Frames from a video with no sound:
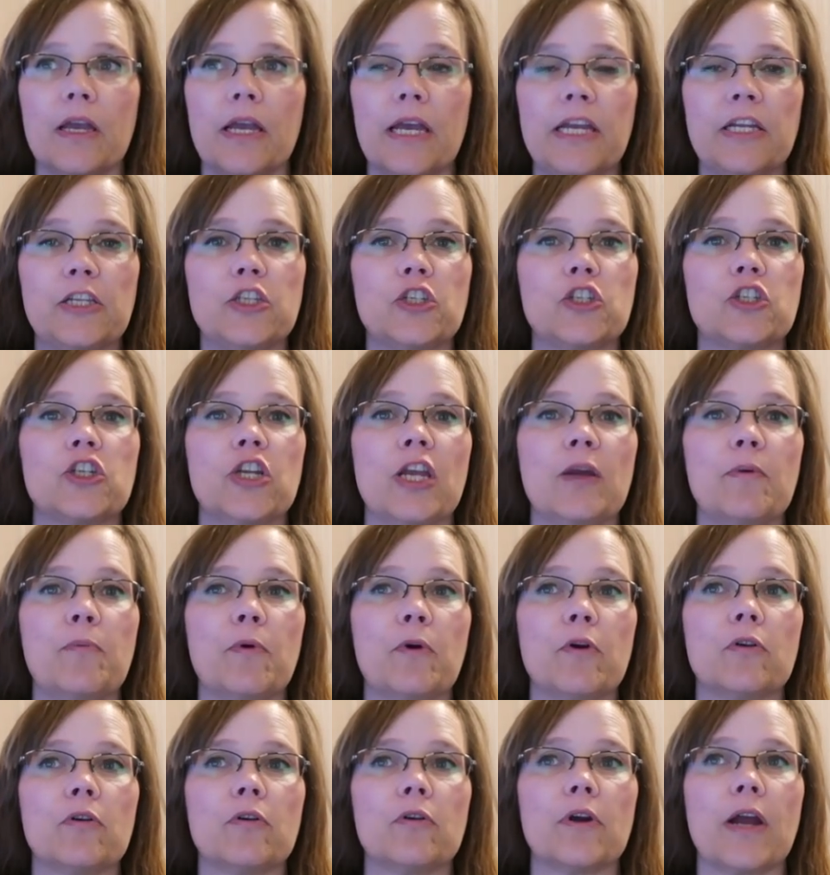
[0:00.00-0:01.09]
it's
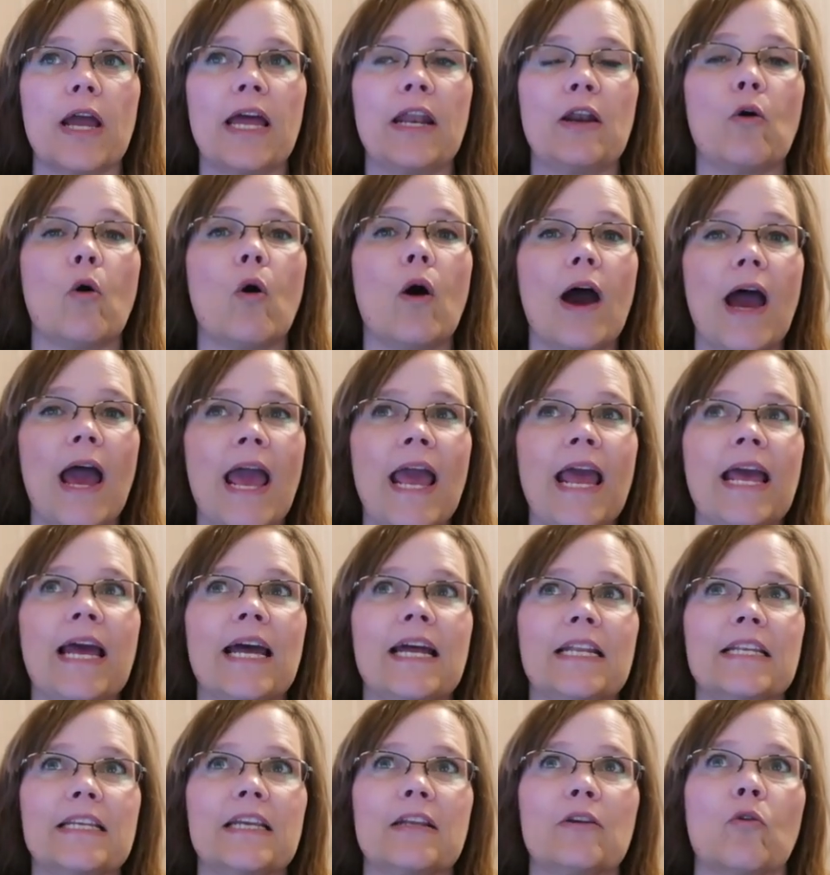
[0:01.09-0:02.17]
cheaper and,
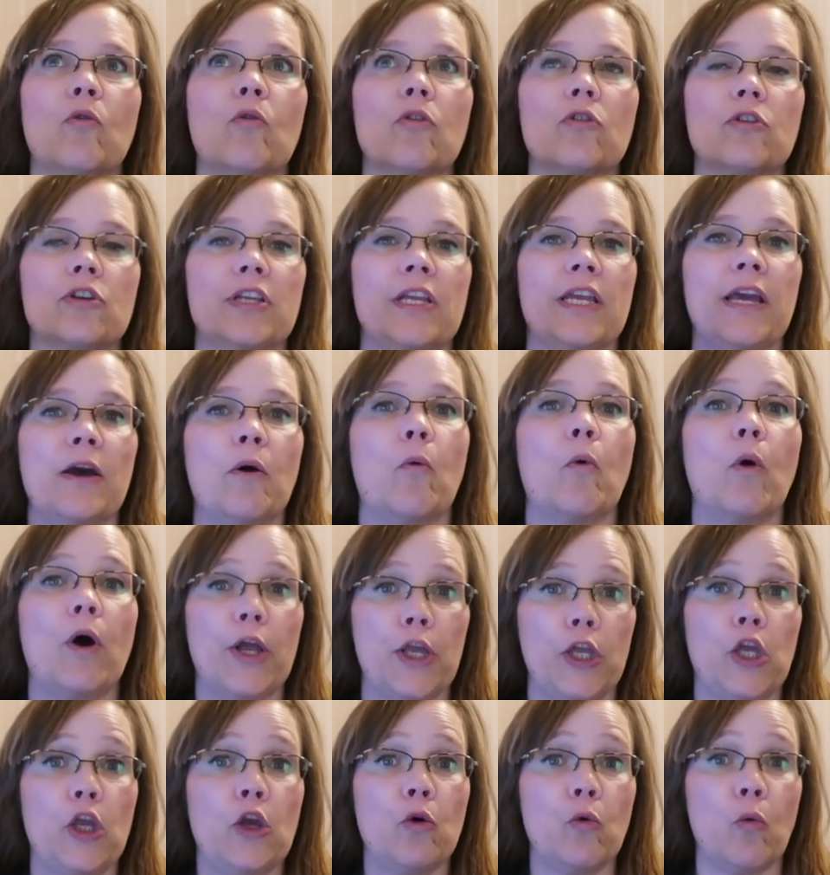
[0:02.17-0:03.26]
and in order to get
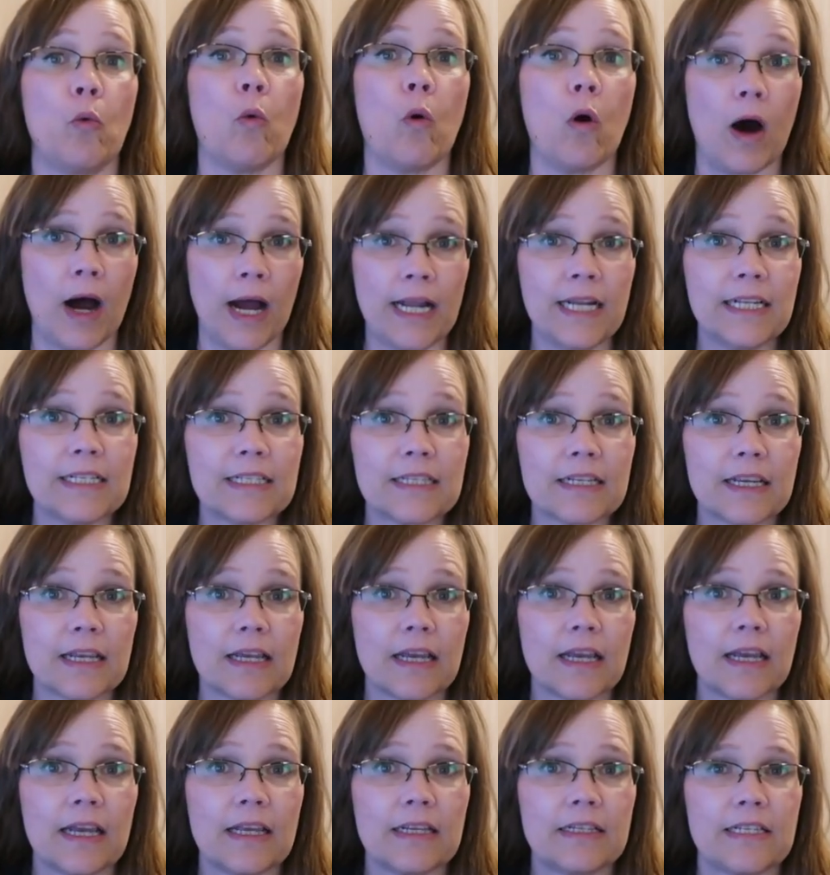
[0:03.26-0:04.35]
what you want,
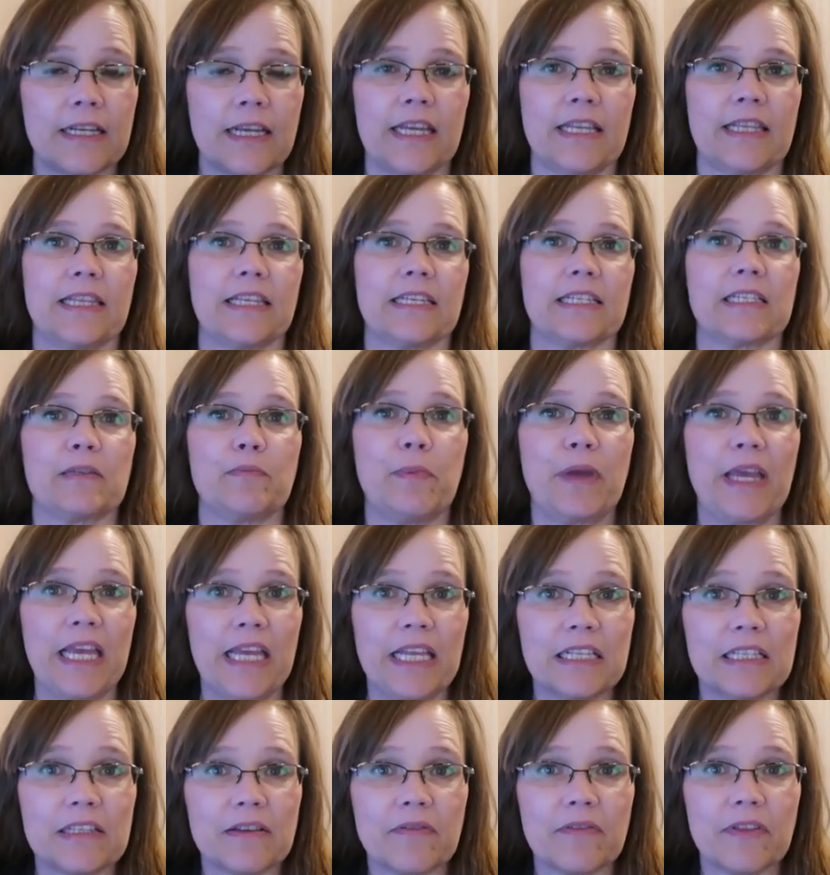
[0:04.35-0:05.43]
to get the
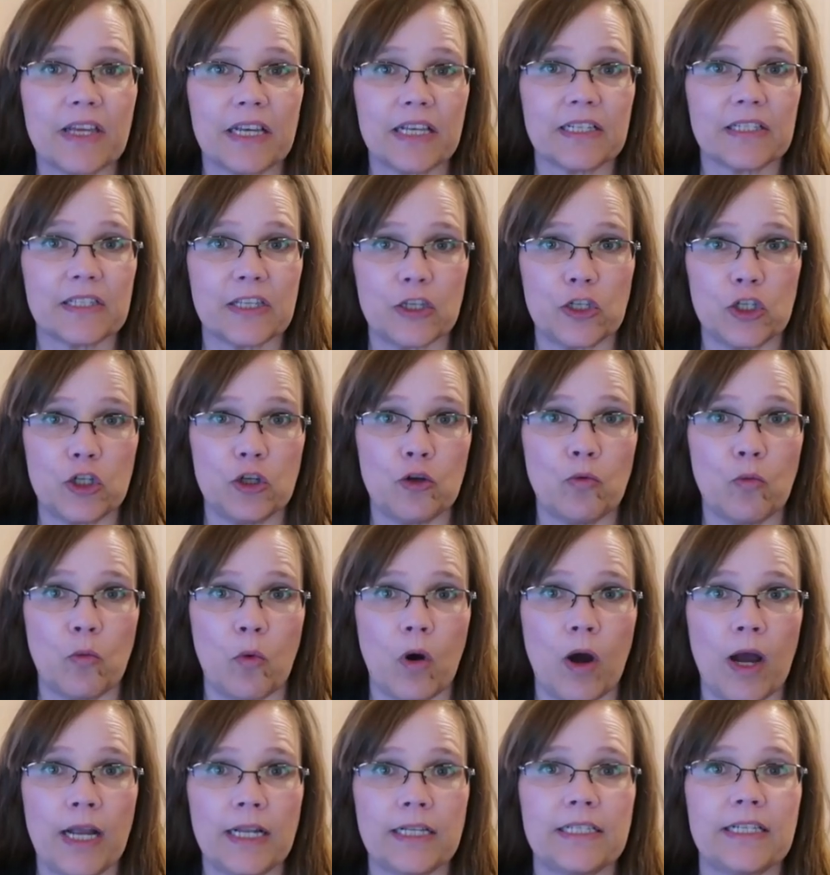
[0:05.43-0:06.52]
speeds of things that you
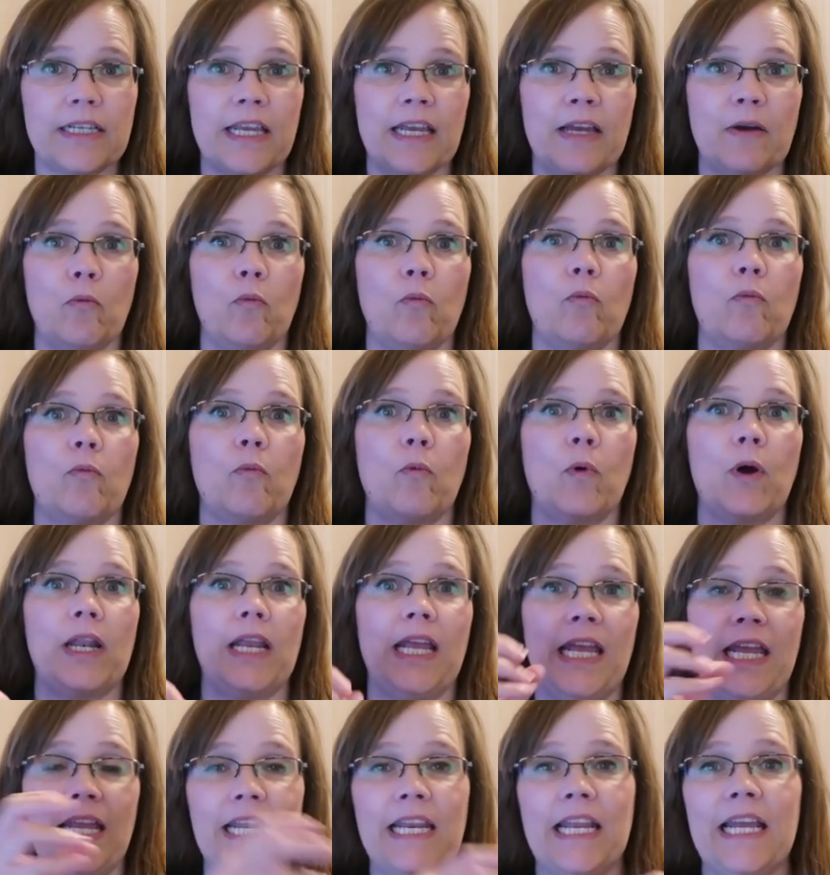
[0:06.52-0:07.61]
want, to get what
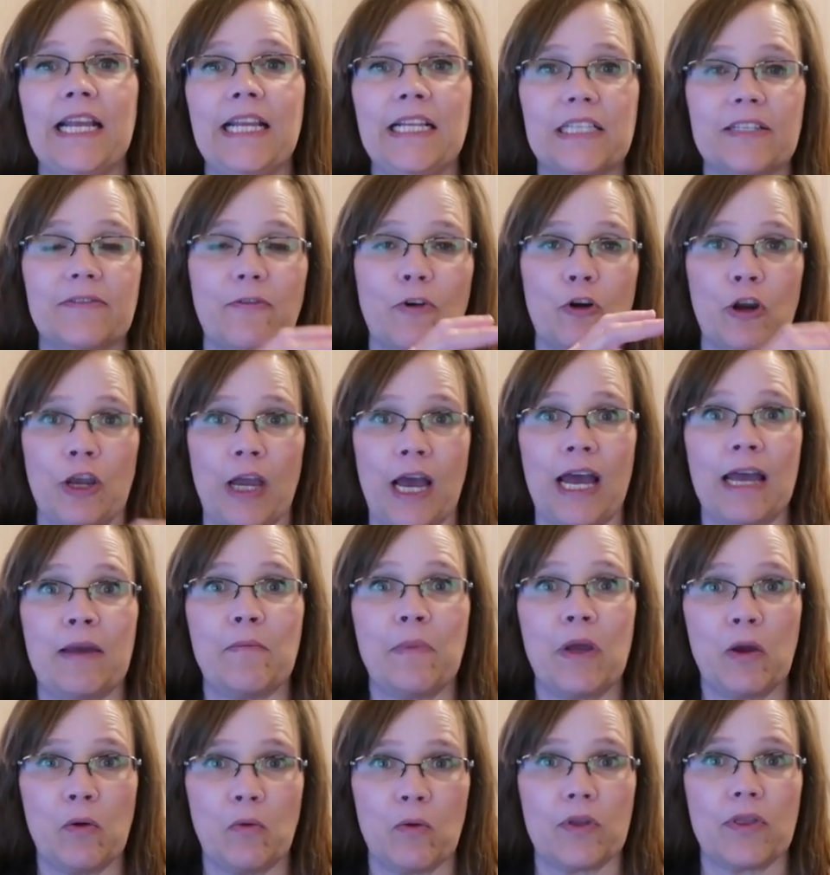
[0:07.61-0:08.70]
he needs for
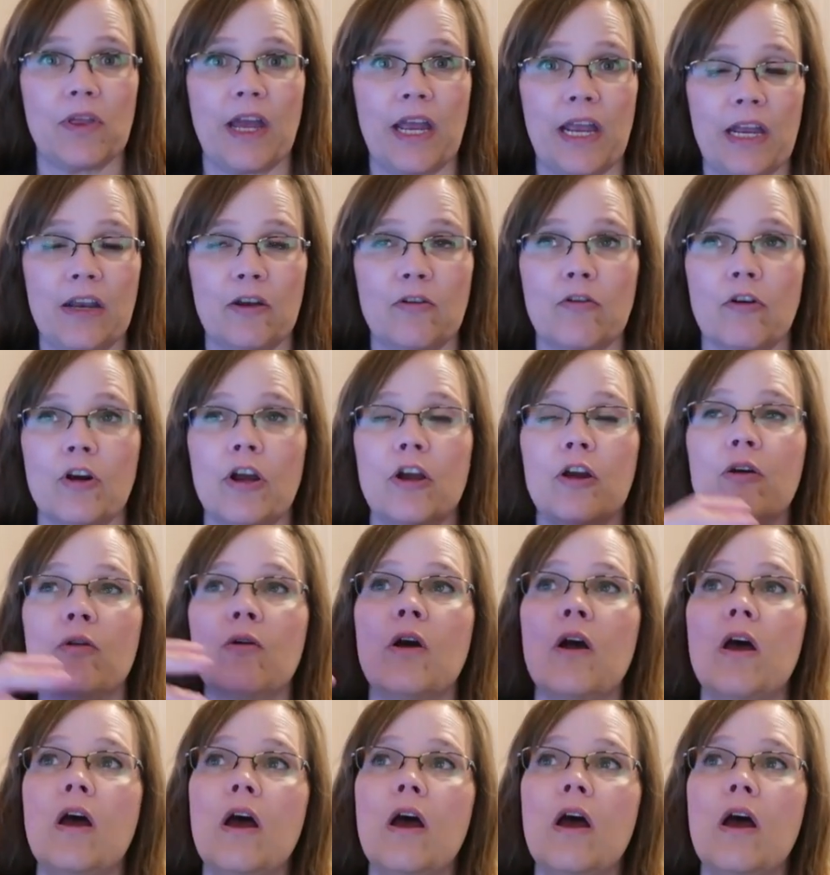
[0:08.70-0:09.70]
gaming with Andrew.